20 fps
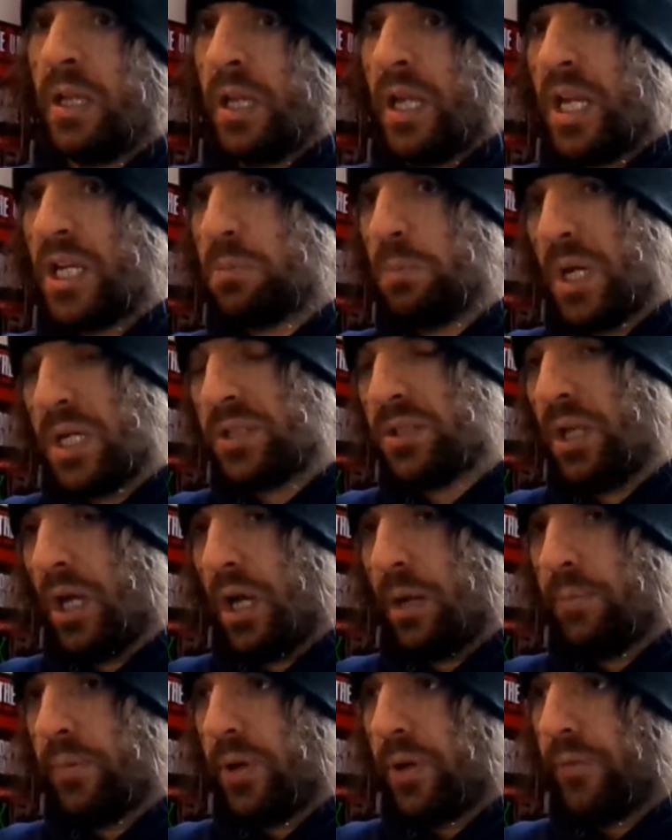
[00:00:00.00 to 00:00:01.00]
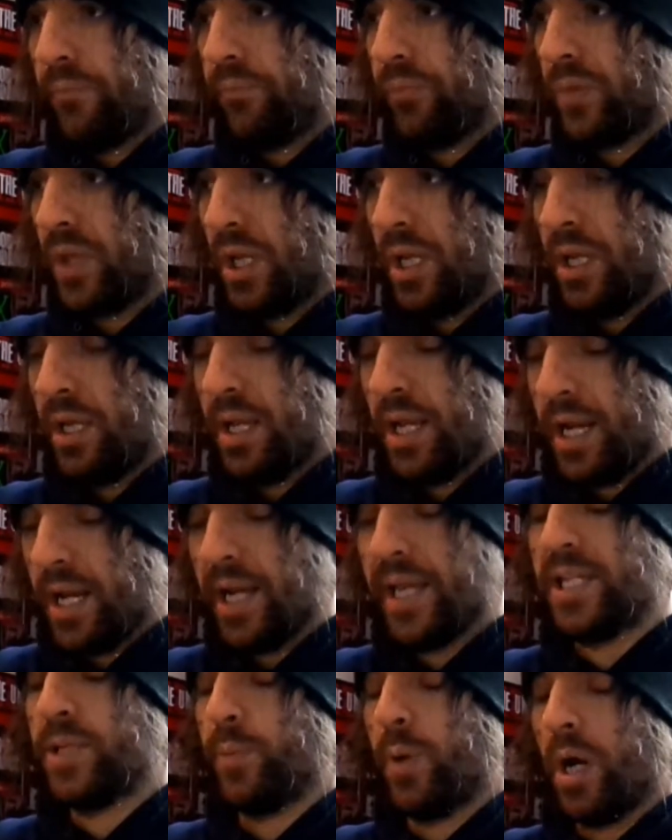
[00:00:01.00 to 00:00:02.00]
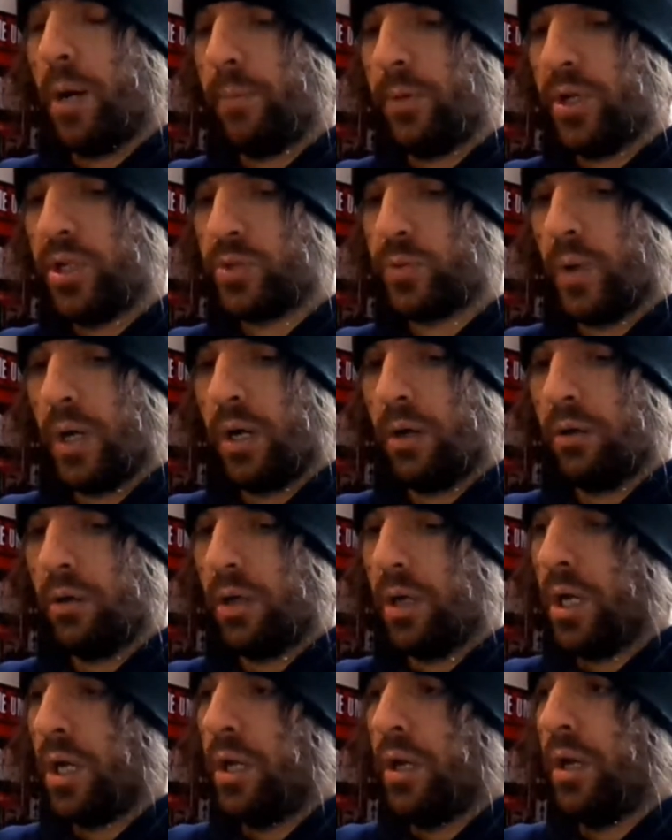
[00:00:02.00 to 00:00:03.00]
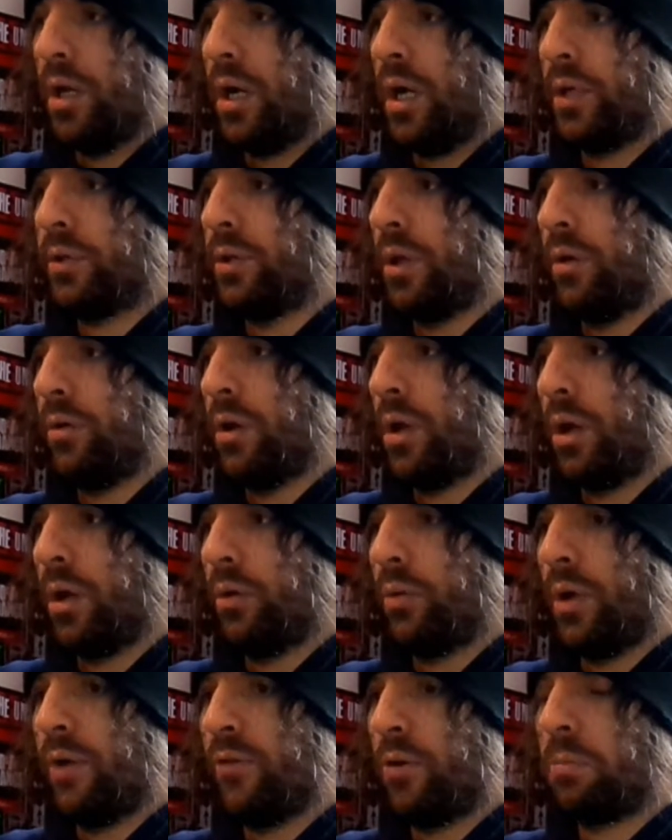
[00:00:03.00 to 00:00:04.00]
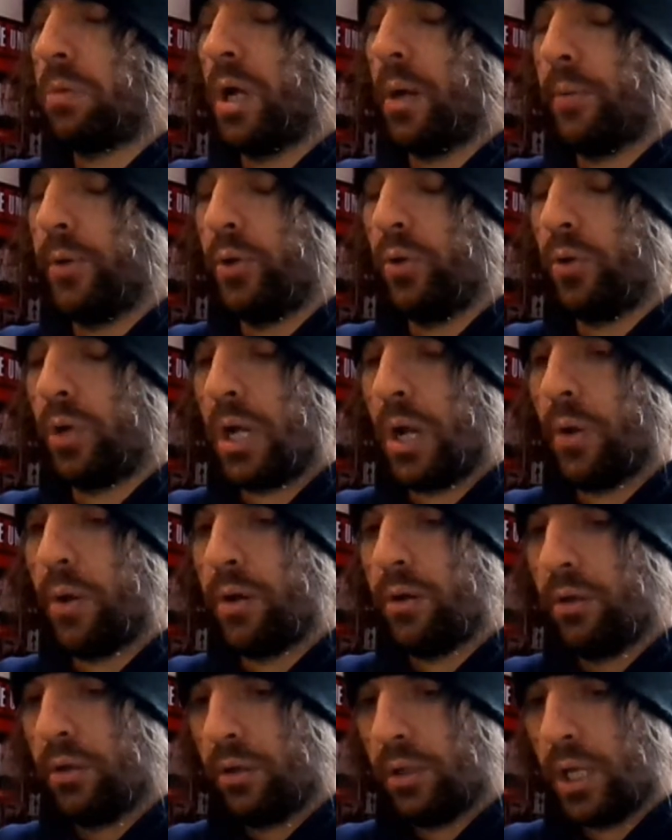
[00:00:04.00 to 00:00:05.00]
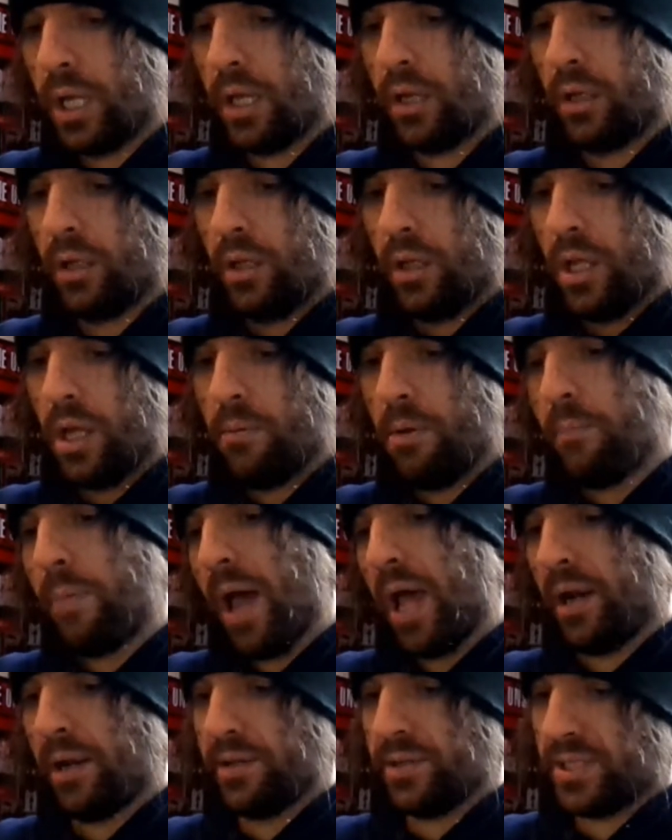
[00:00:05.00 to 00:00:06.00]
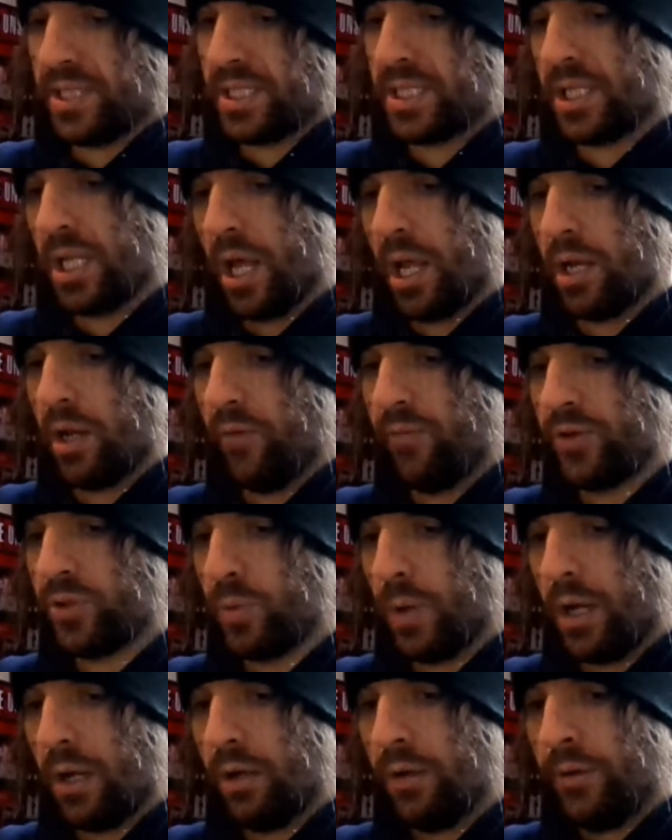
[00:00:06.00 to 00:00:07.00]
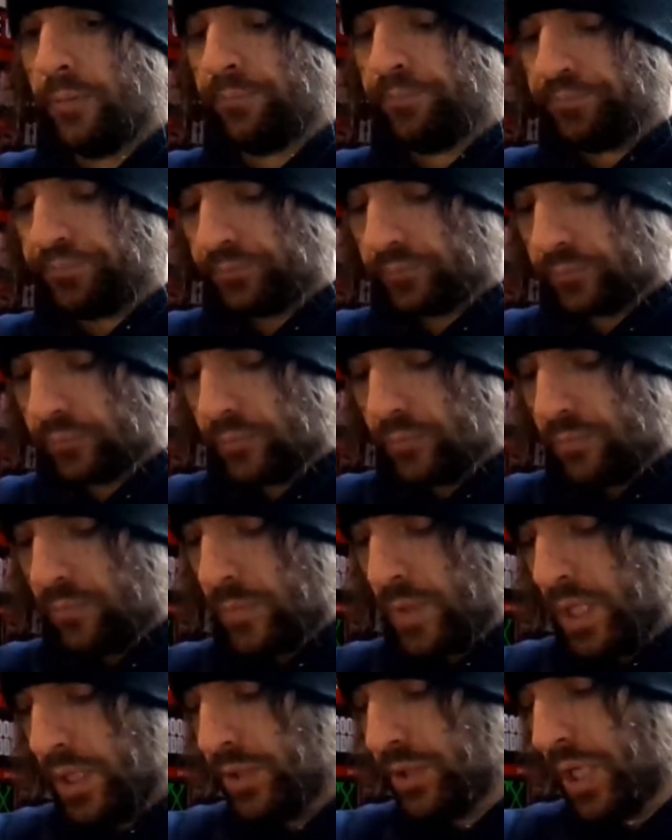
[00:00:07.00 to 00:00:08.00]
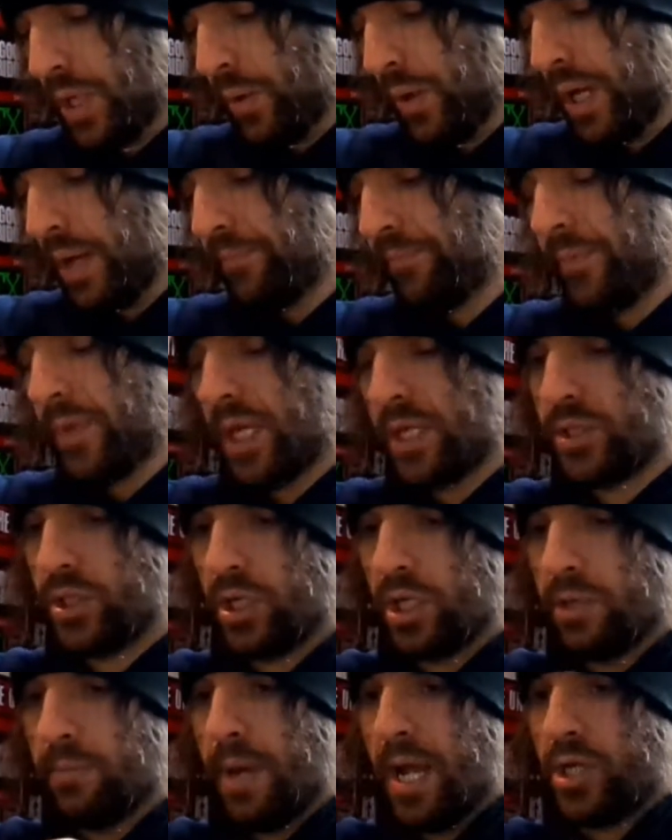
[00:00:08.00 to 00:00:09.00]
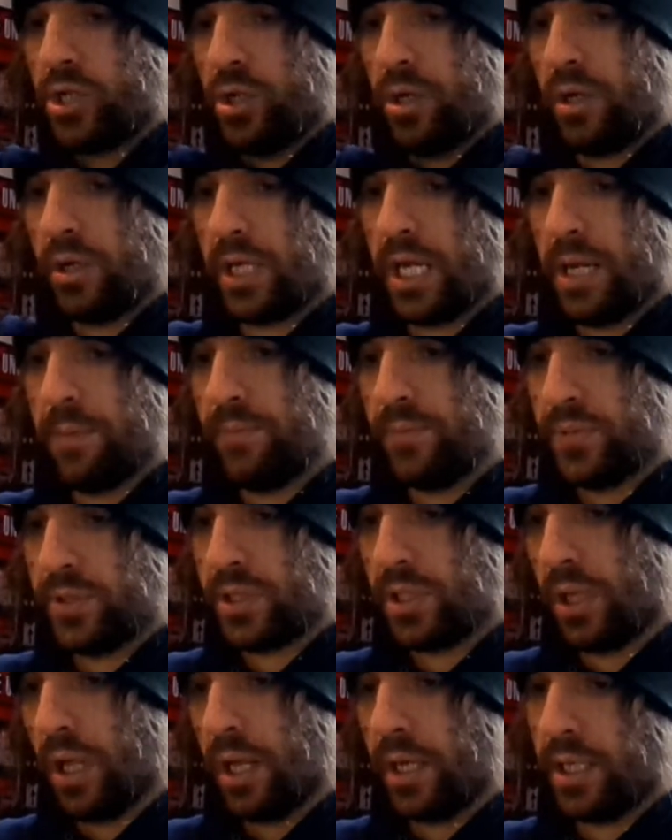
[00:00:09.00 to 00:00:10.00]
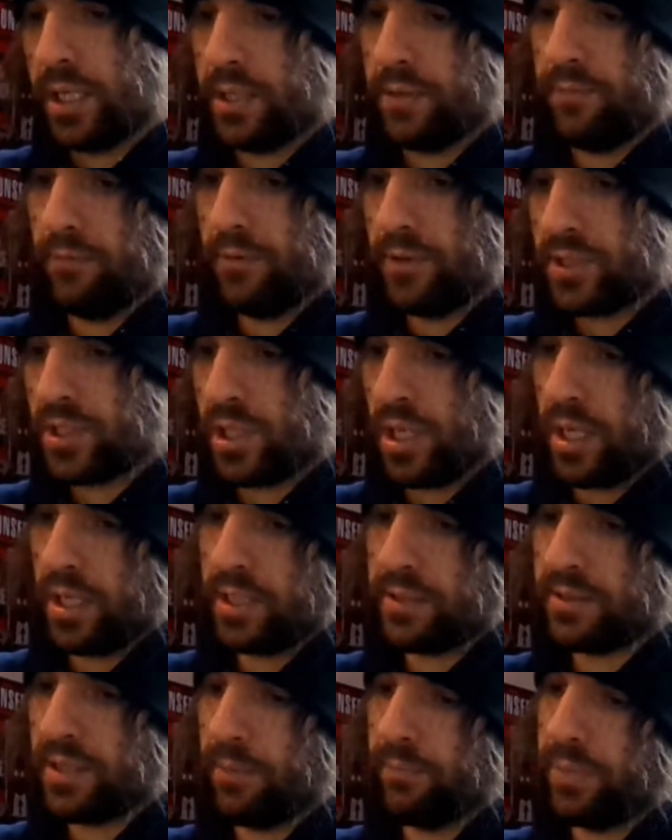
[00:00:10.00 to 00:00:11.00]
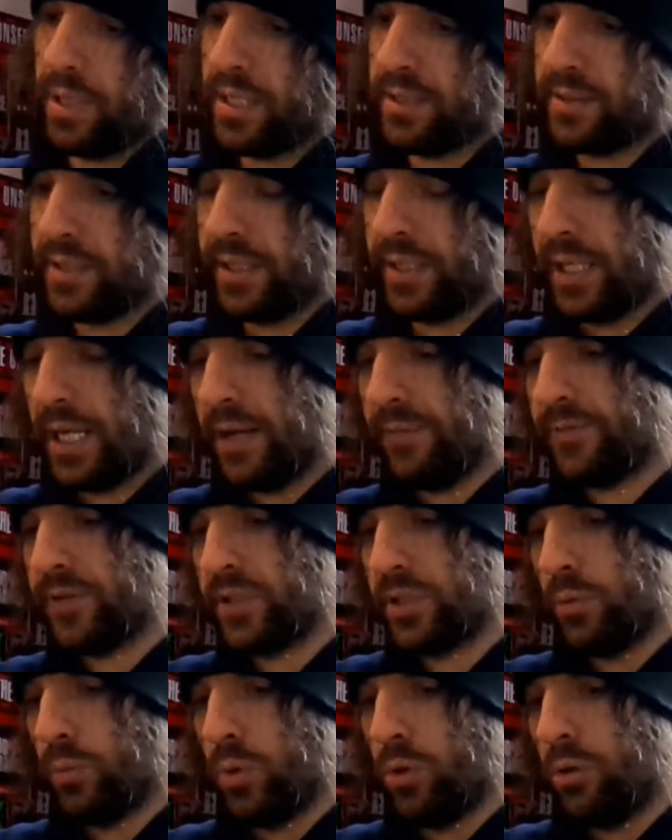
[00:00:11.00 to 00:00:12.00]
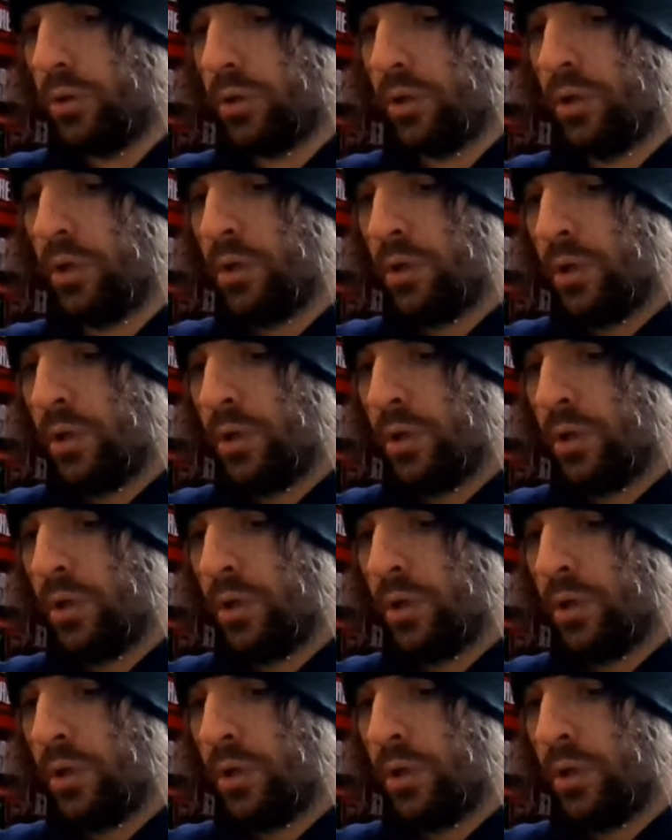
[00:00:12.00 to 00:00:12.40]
He's messed up in the ear department as well. And I don't know if I'm coming or going. Yeah, and my balance is slightly off as well. So as you can imagine, I keep slightly tumbling to the left as I walk.